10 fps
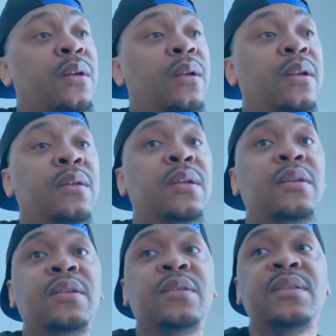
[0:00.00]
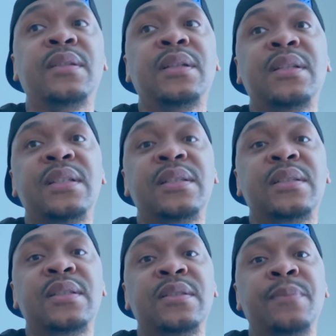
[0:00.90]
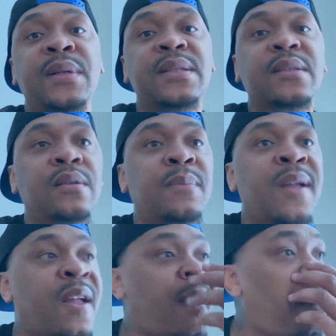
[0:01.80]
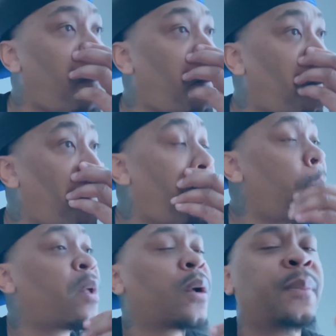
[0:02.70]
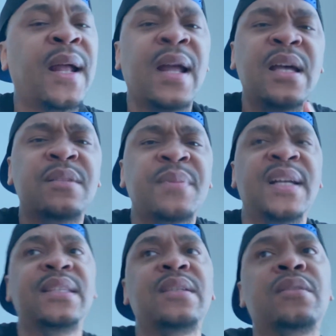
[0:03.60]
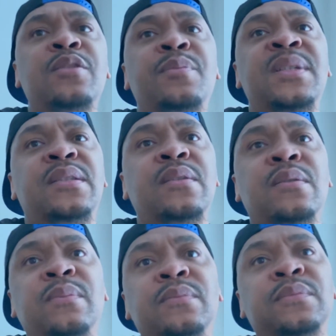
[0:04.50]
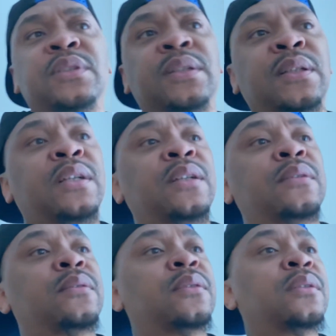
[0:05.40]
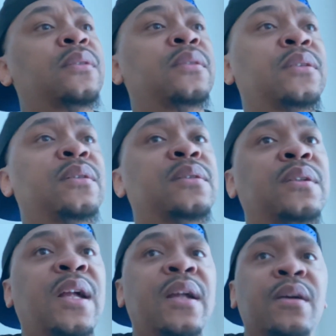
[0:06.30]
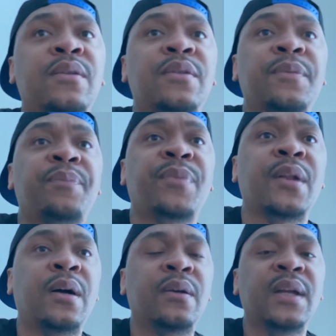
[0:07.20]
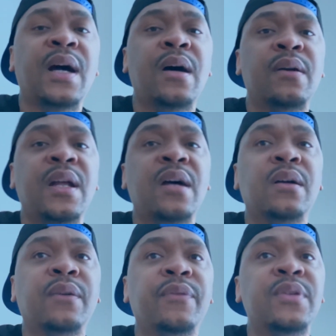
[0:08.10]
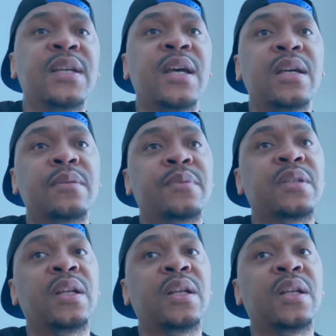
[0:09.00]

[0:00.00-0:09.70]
you know, your attendance is messed up, man. I'm like, how's my attendance messed up? And like, I only called out a few times.